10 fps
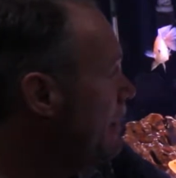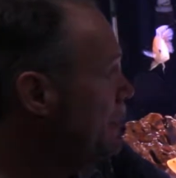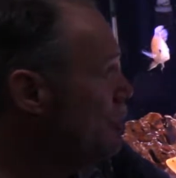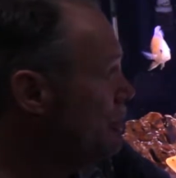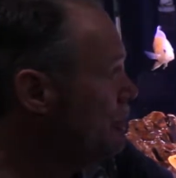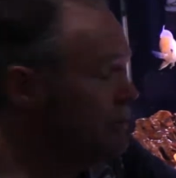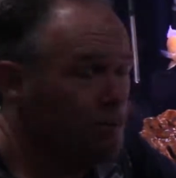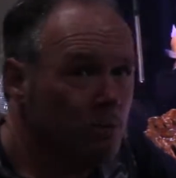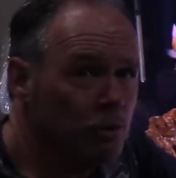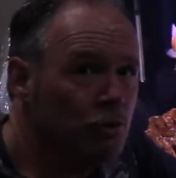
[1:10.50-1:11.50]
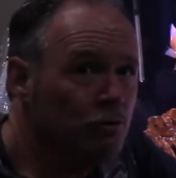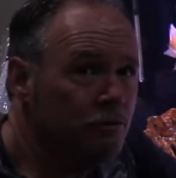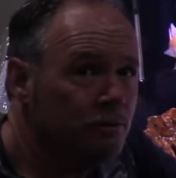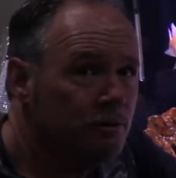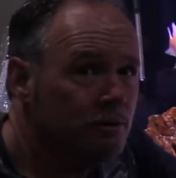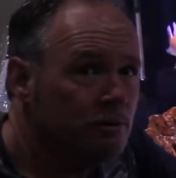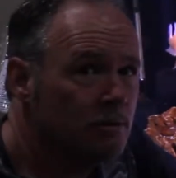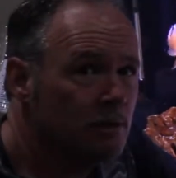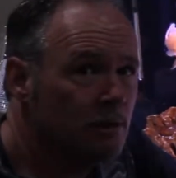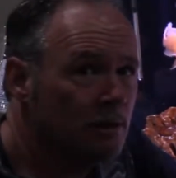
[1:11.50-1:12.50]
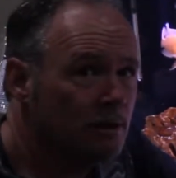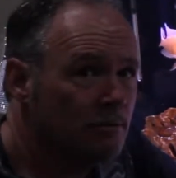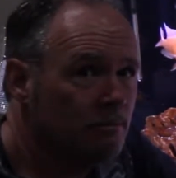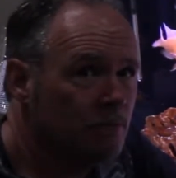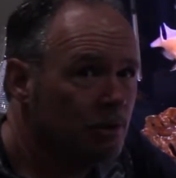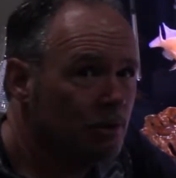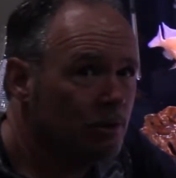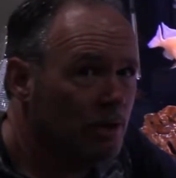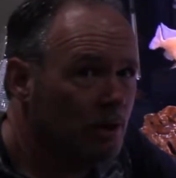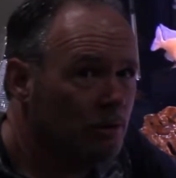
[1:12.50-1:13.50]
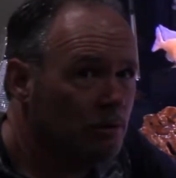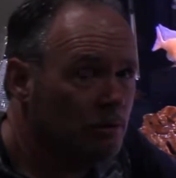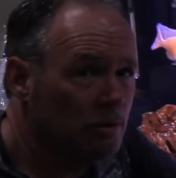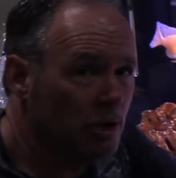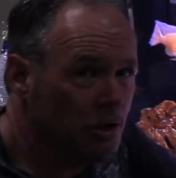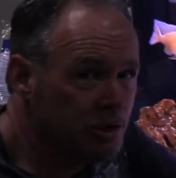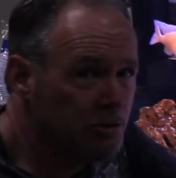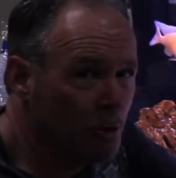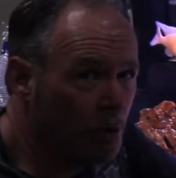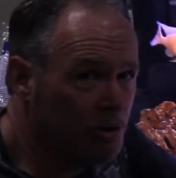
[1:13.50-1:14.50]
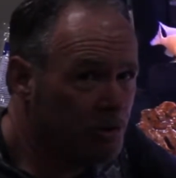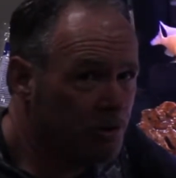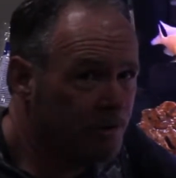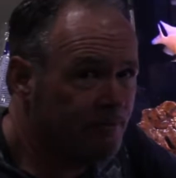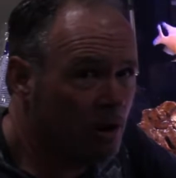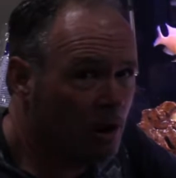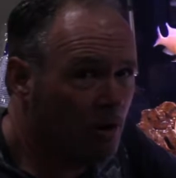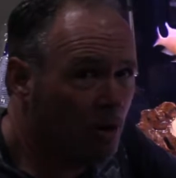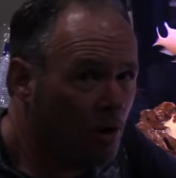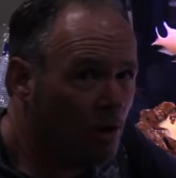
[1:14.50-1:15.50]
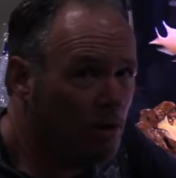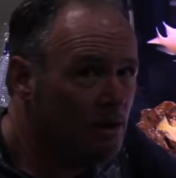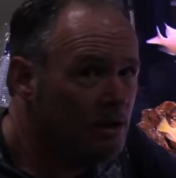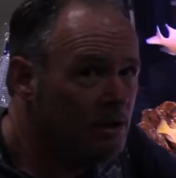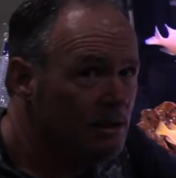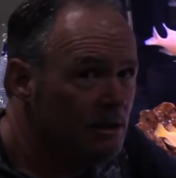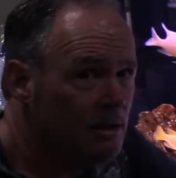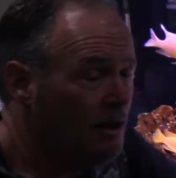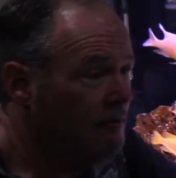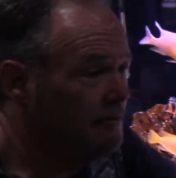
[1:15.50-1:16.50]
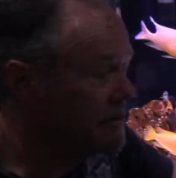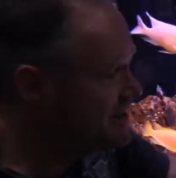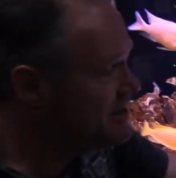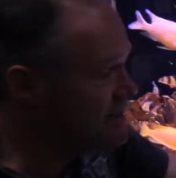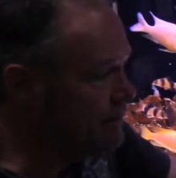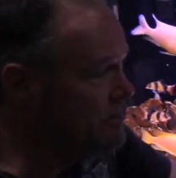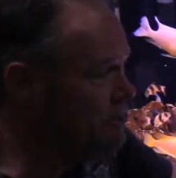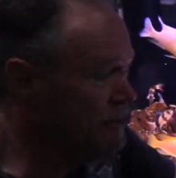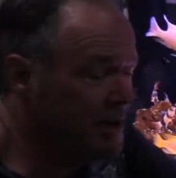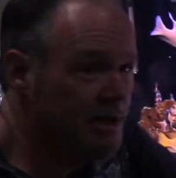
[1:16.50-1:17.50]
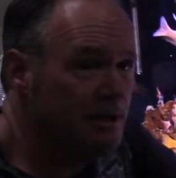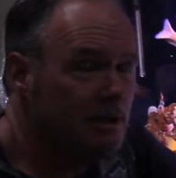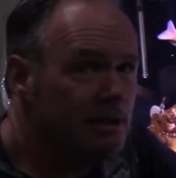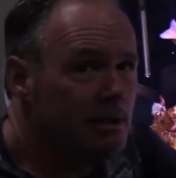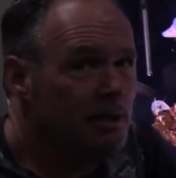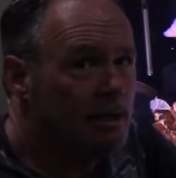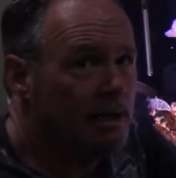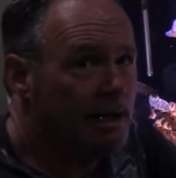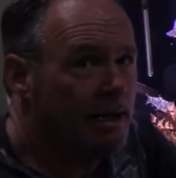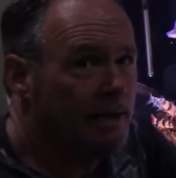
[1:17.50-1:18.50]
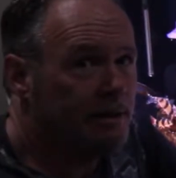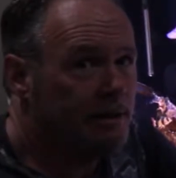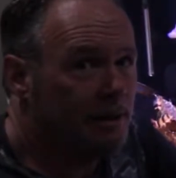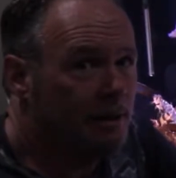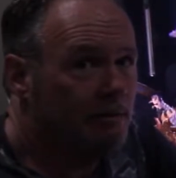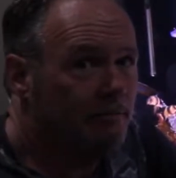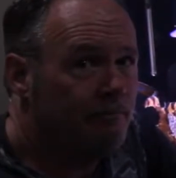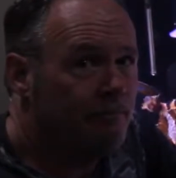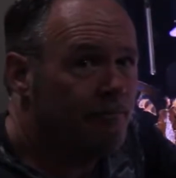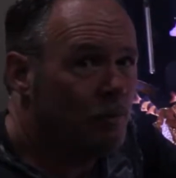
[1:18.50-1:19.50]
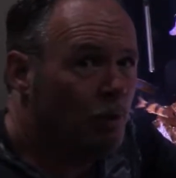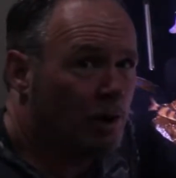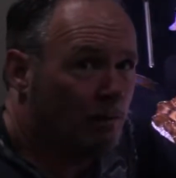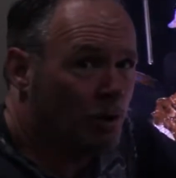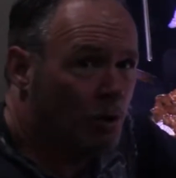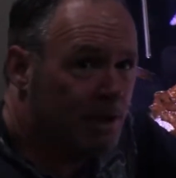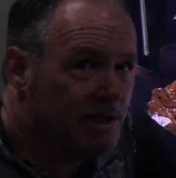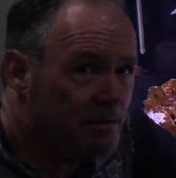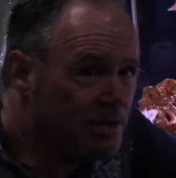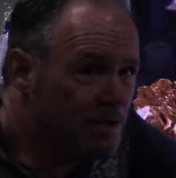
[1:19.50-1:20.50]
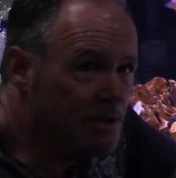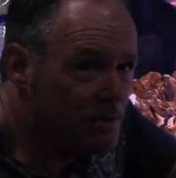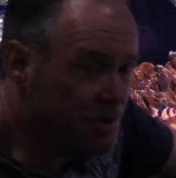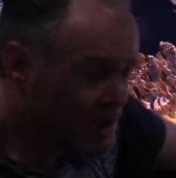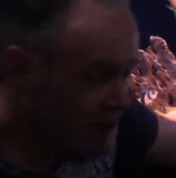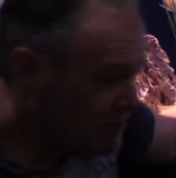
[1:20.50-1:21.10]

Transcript: going to remove a large portion, if not all, of this substrate, and what I'm going to be using